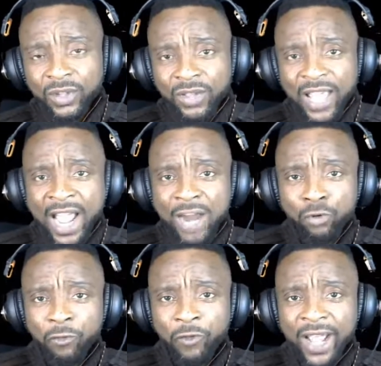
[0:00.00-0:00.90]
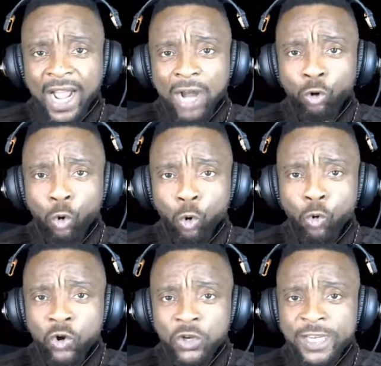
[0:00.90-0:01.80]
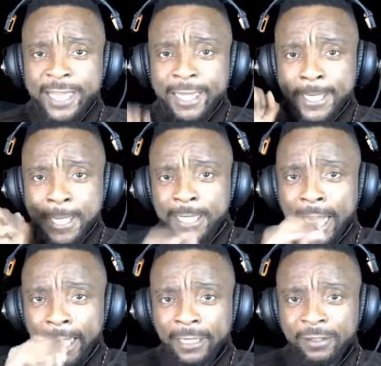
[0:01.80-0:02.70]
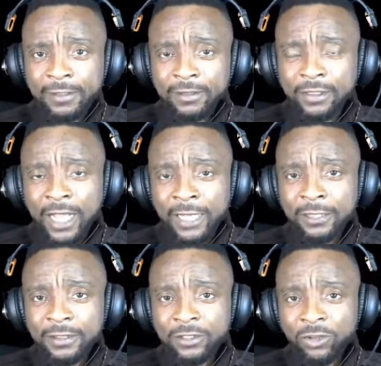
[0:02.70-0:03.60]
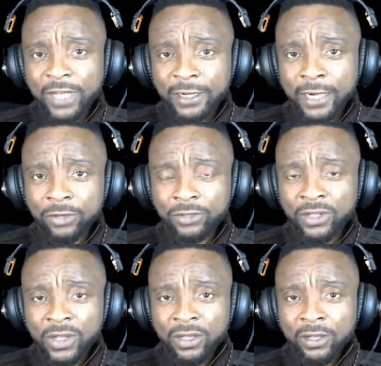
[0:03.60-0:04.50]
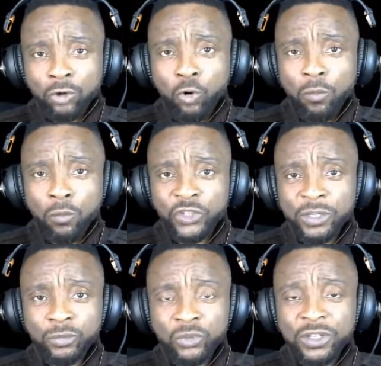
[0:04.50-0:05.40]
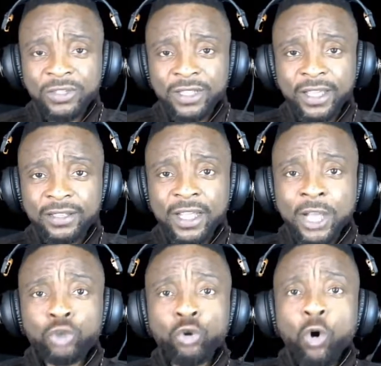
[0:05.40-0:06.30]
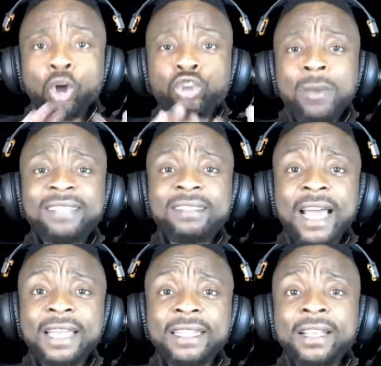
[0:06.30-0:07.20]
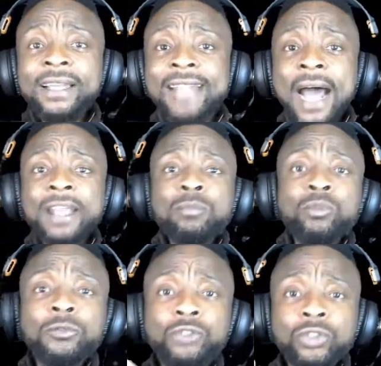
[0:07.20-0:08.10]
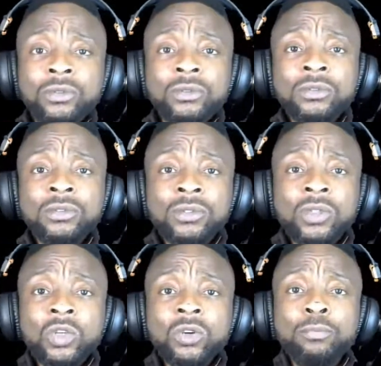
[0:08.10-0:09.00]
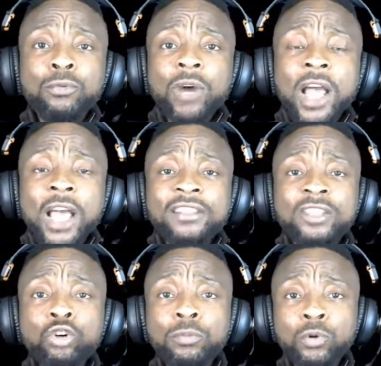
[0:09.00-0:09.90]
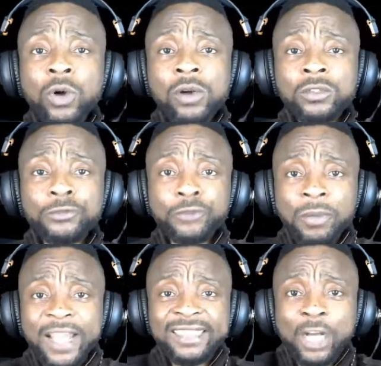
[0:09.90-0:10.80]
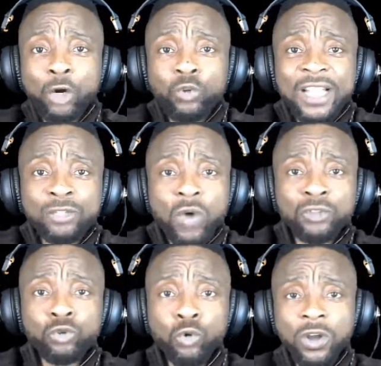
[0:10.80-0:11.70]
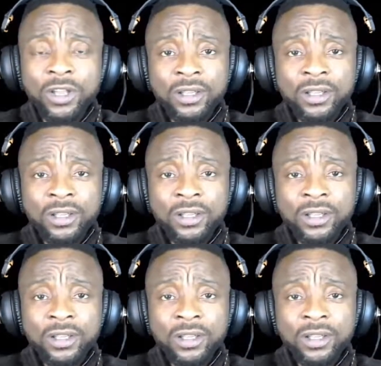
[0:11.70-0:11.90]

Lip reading: Rufai and co, they kicked against it underground. No Muslim ticket. So automatically, they removed Tinubu from getting closer to Aso Rock.